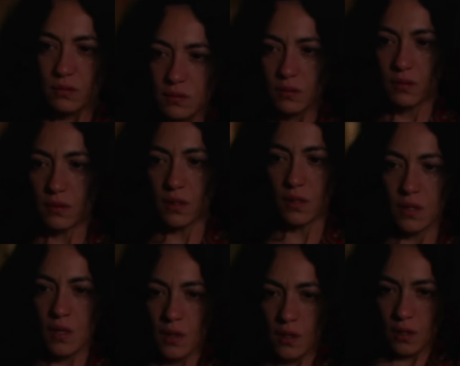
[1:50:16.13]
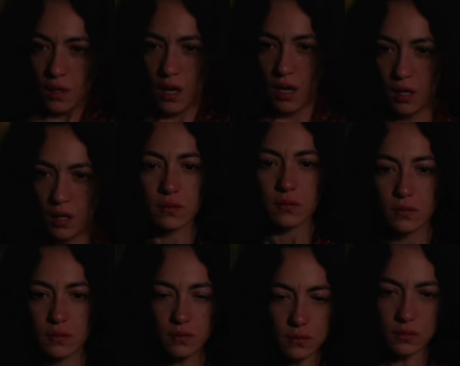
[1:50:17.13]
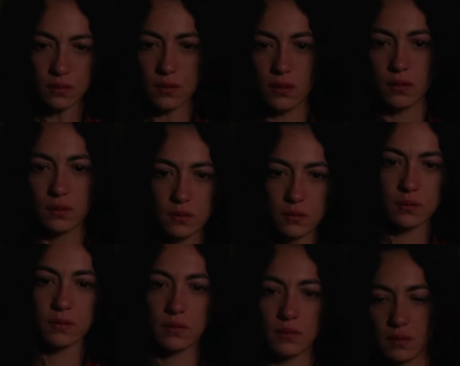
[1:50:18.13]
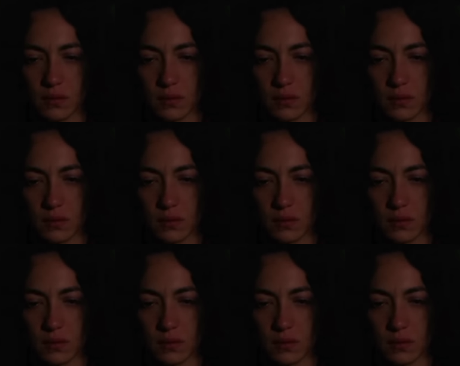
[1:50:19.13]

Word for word: because her husband was killed, Enedina wanted a head of the